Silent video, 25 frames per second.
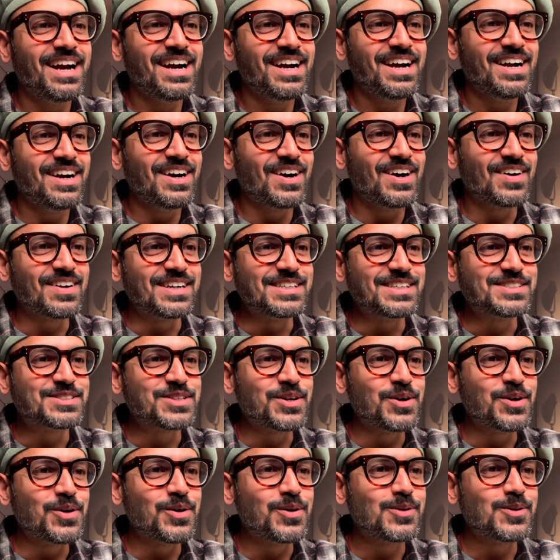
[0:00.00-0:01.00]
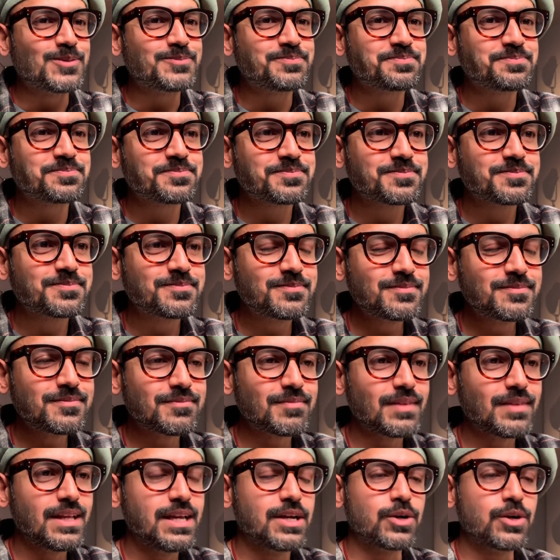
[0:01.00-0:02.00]
All right, so
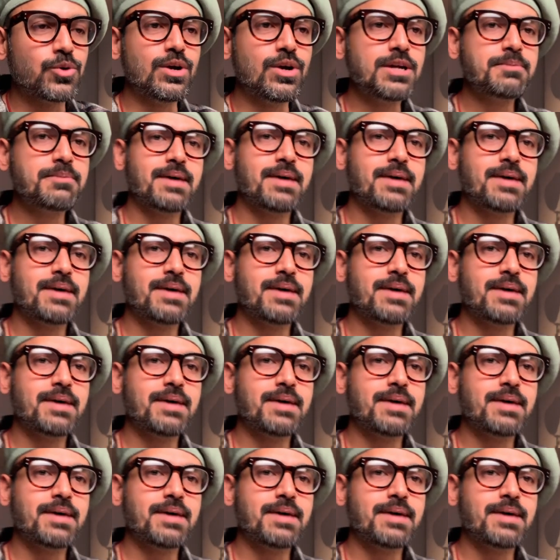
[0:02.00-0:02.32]
going